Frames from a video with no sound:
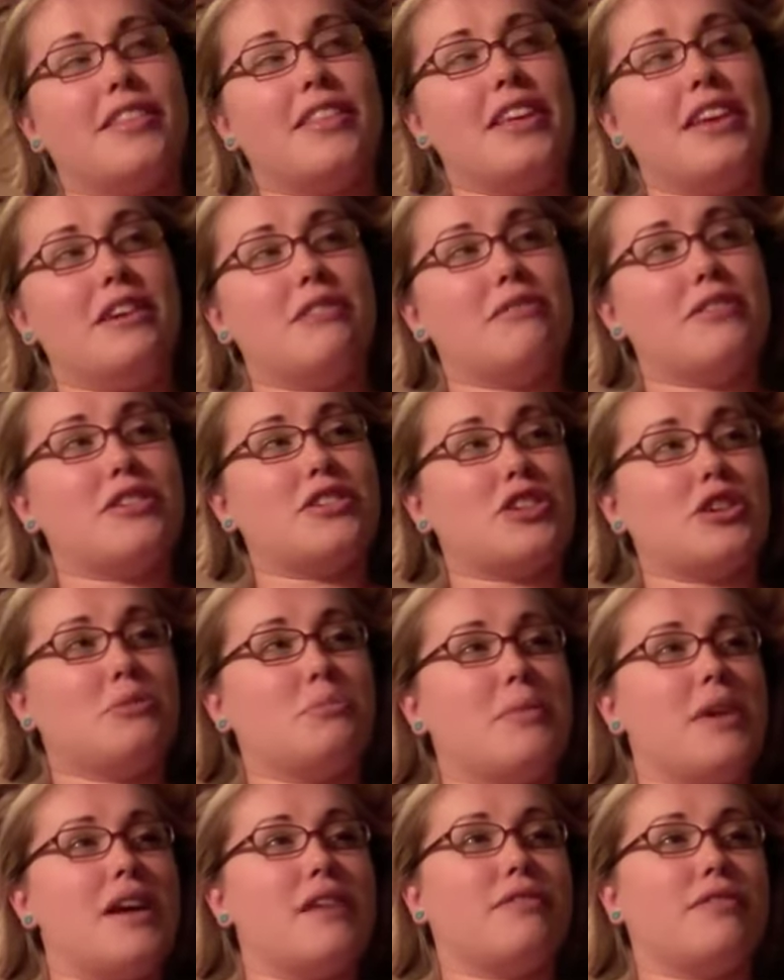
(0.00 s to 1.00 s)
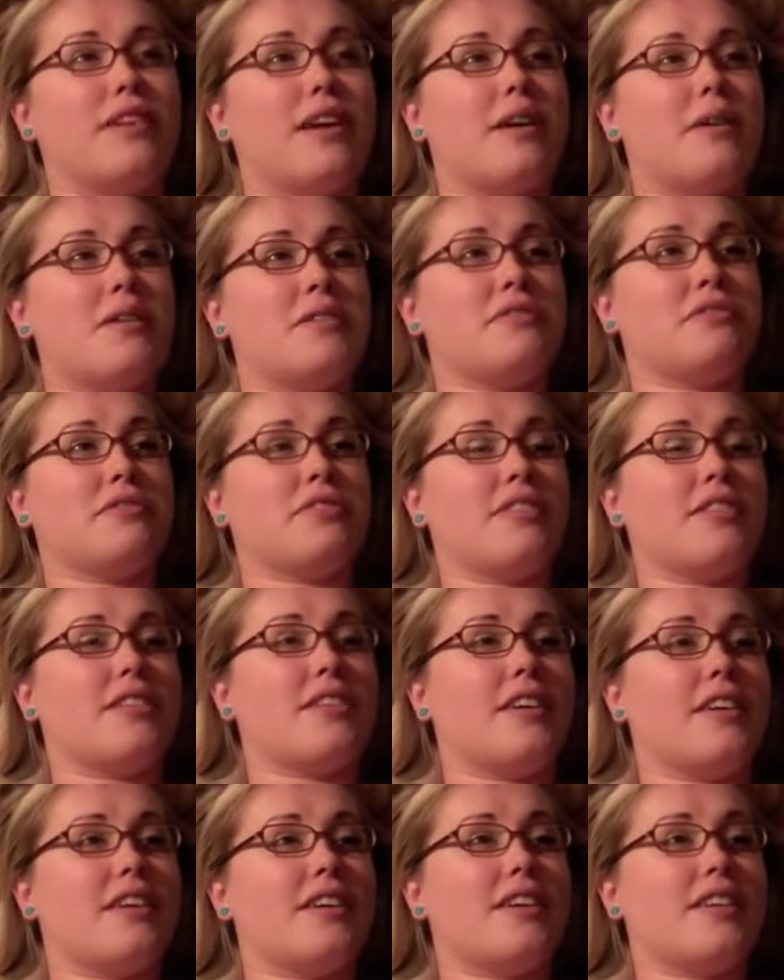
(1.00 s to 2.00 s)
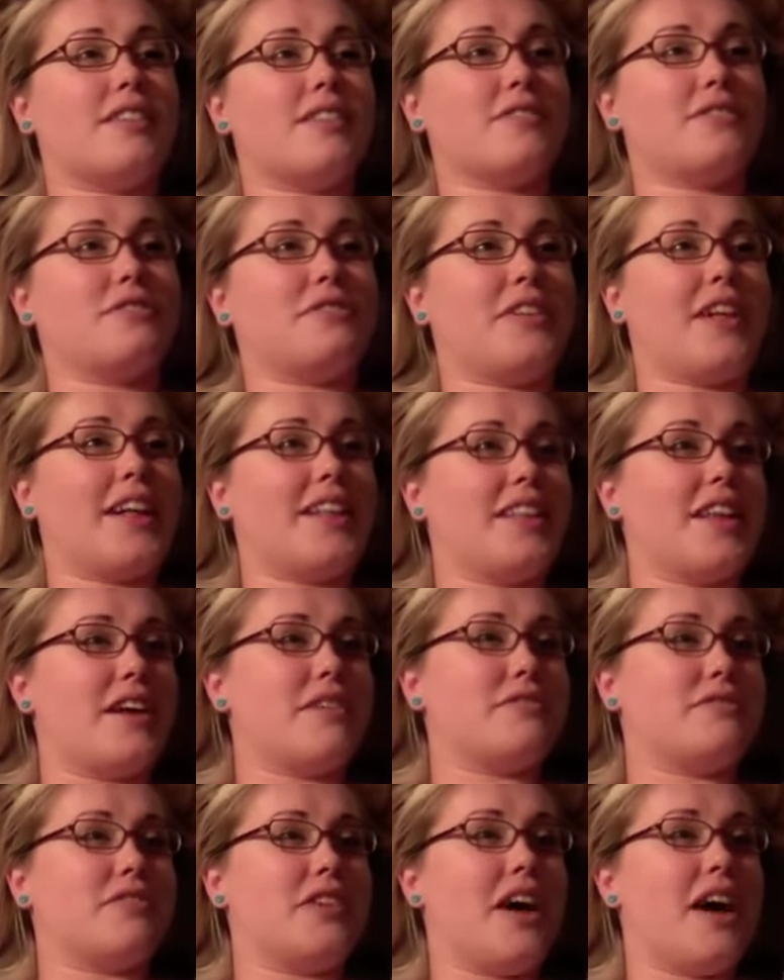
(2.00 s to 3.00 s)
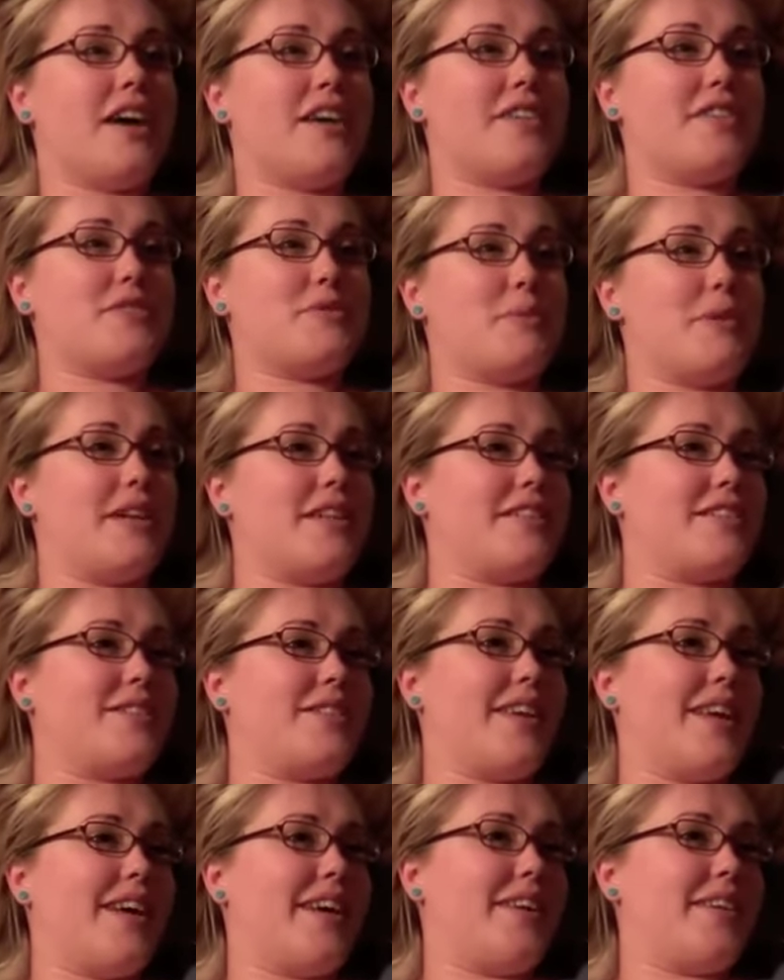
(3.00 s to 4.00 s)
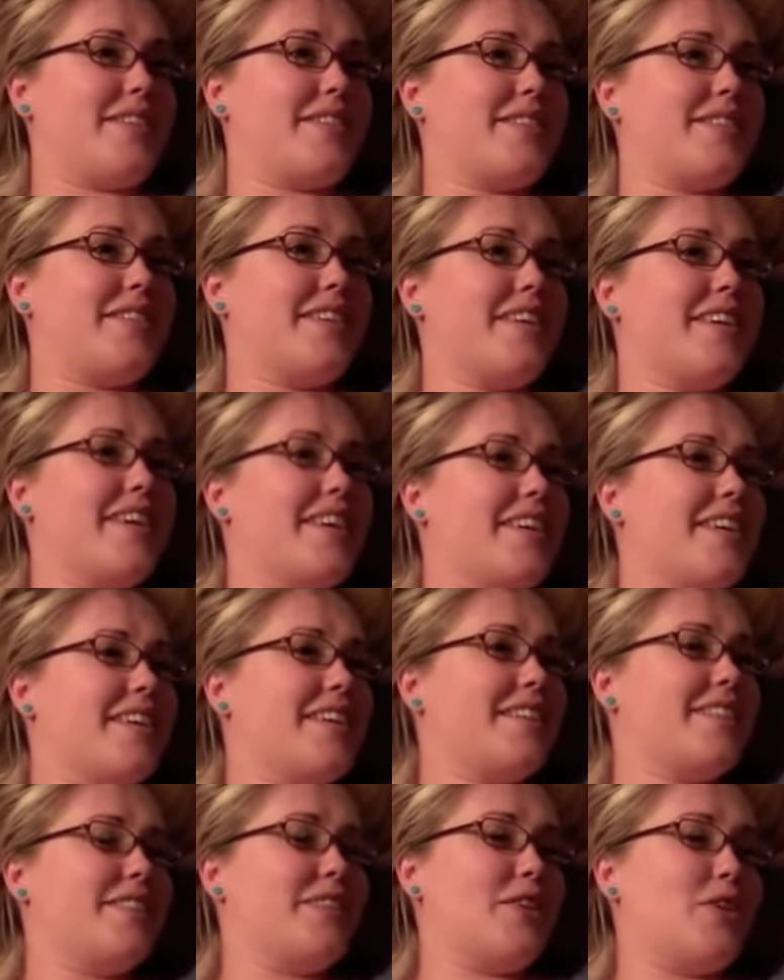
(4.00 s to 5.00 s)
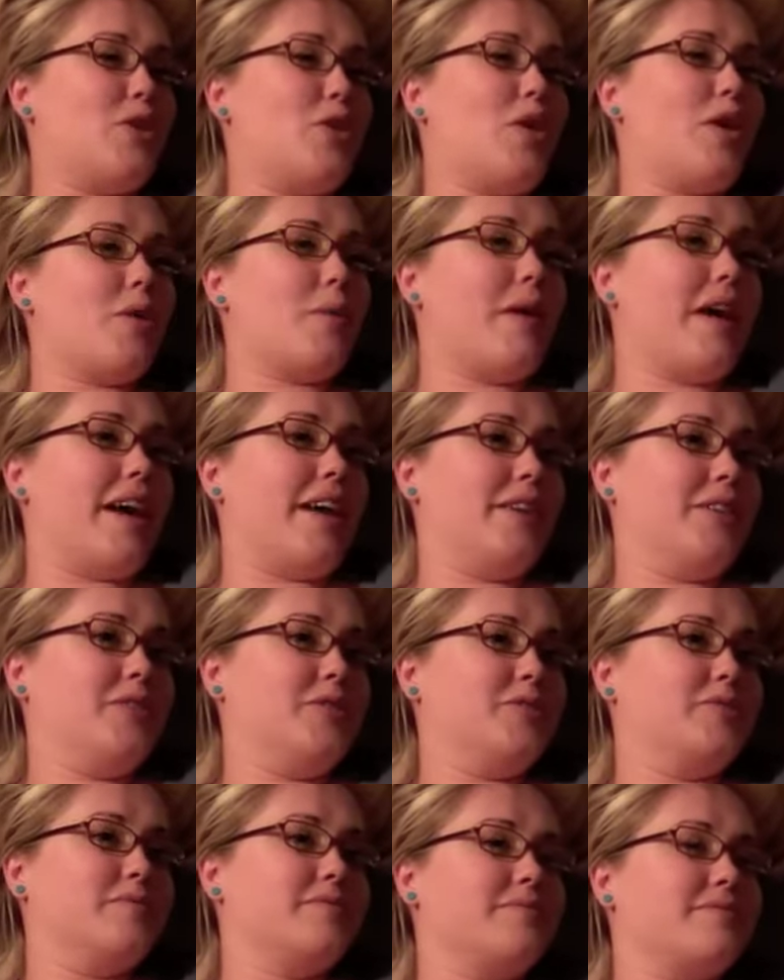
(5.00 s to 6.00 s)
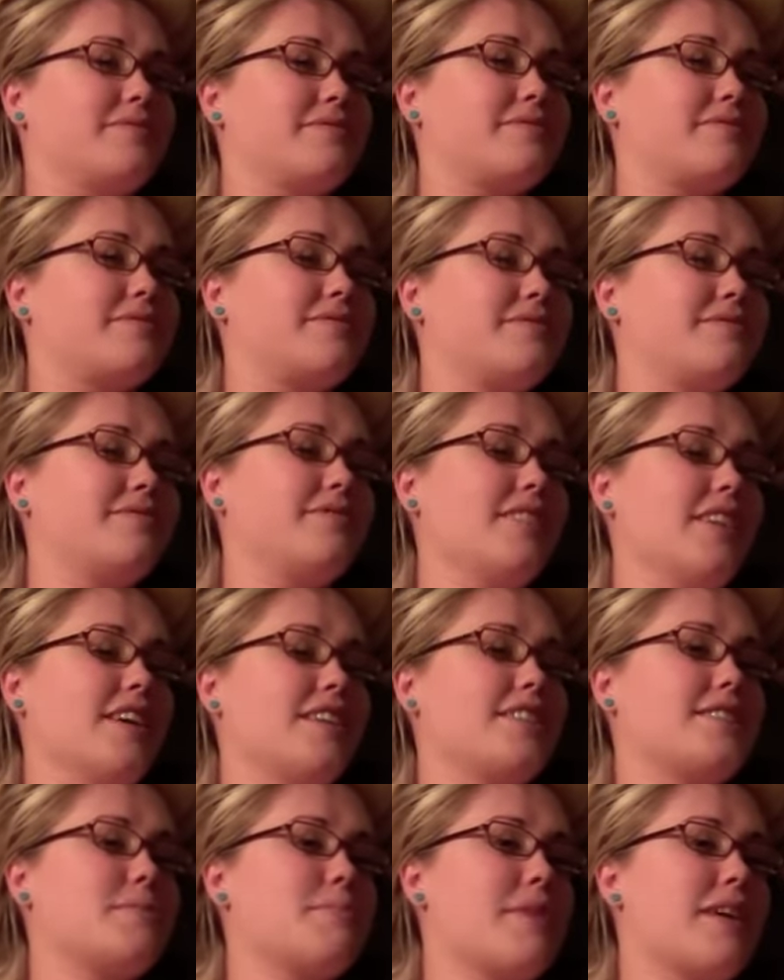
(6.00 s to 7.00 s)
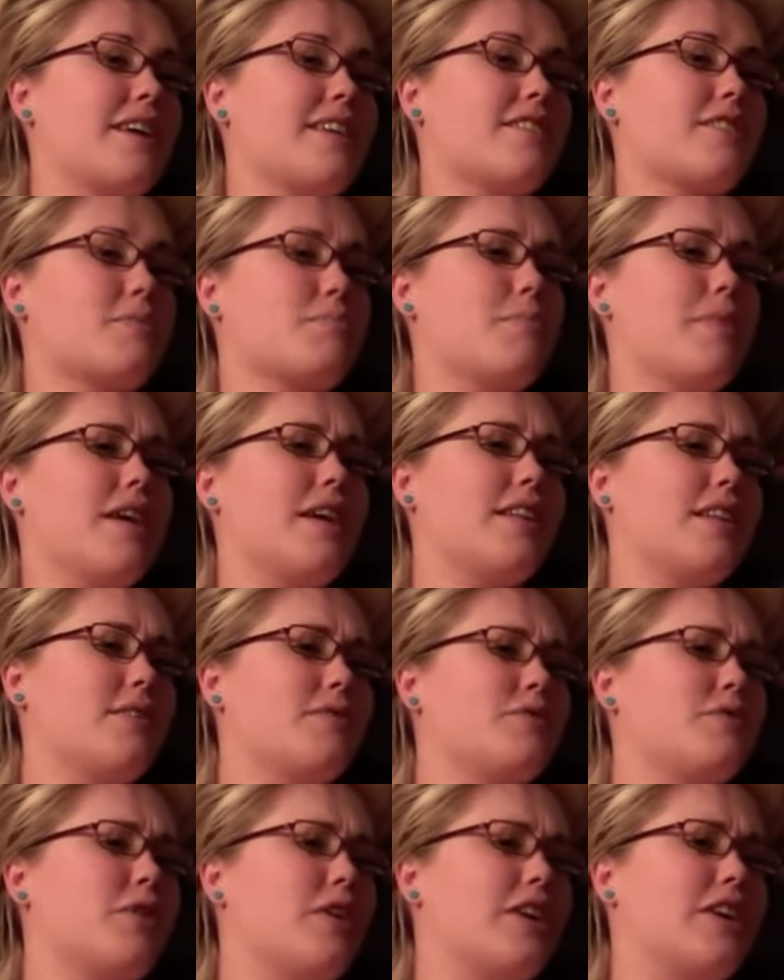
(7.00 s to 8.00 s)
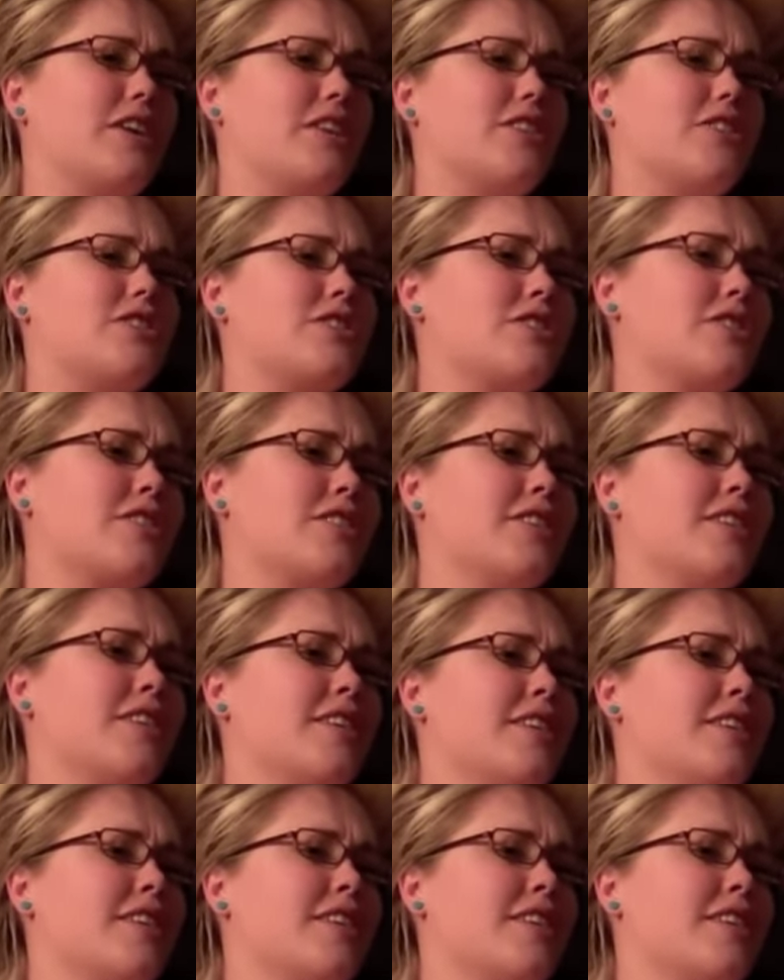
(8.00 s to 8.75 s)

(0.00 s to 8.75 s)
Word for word: The original Mayflower, fl- uh, fly, not flies, but it sails to Norway to make its maiden voyage